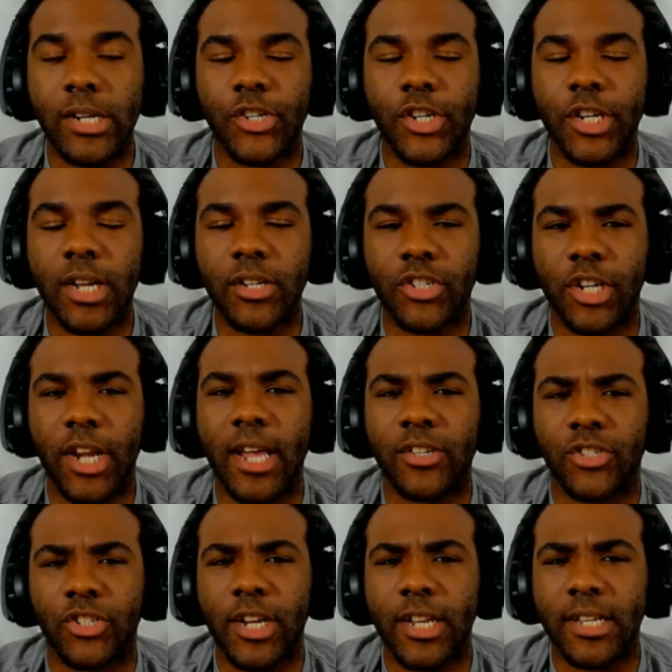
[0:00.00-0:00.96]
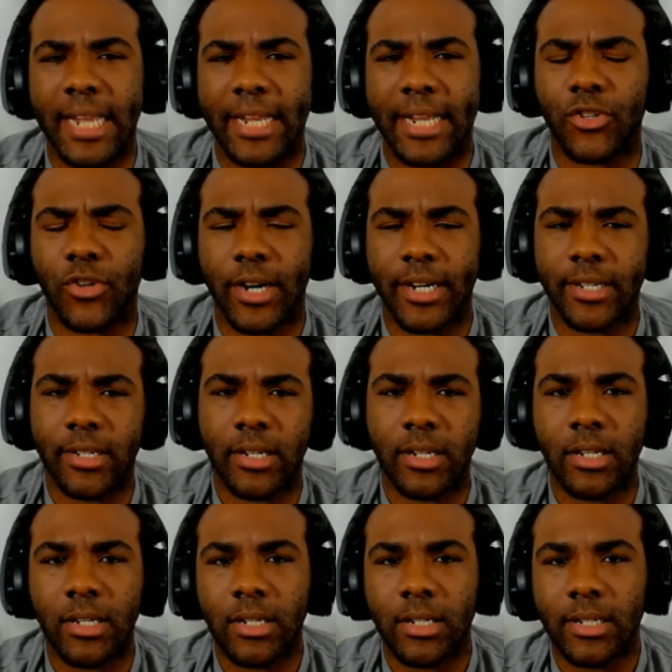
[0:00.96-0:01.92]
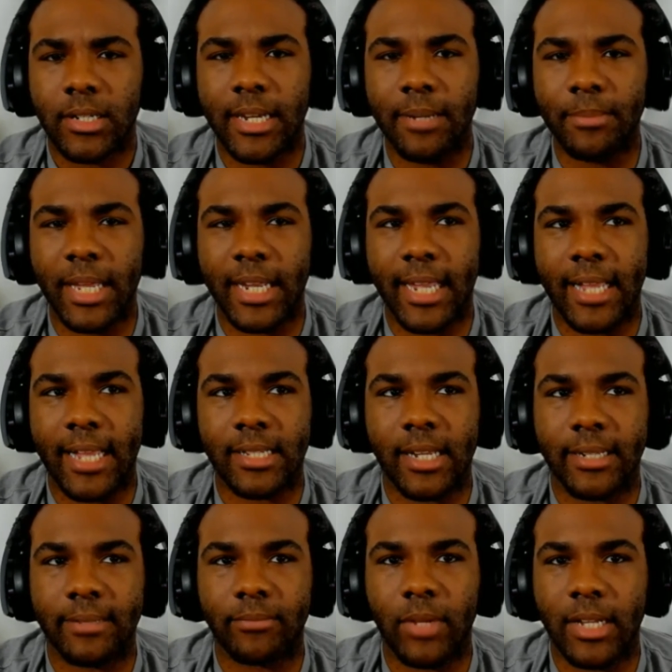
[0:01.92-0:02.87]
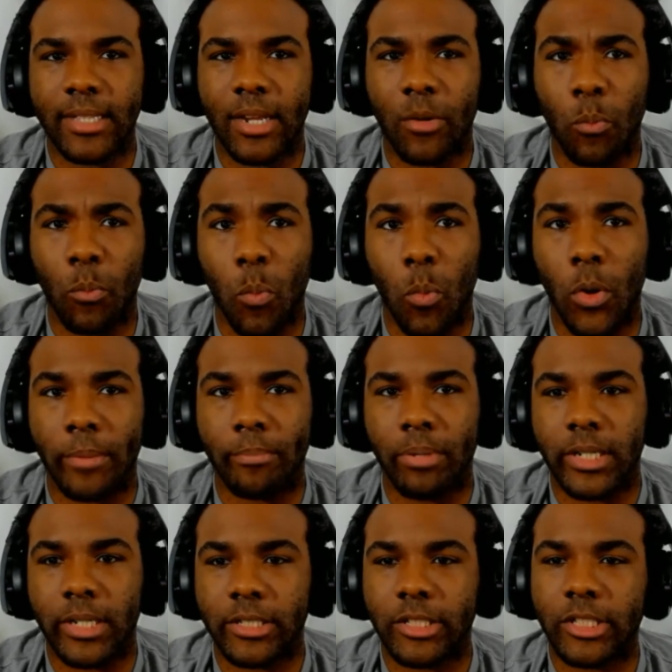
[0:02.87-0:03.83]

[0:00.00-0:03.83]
She has hand strikes. Kim has I think one punch.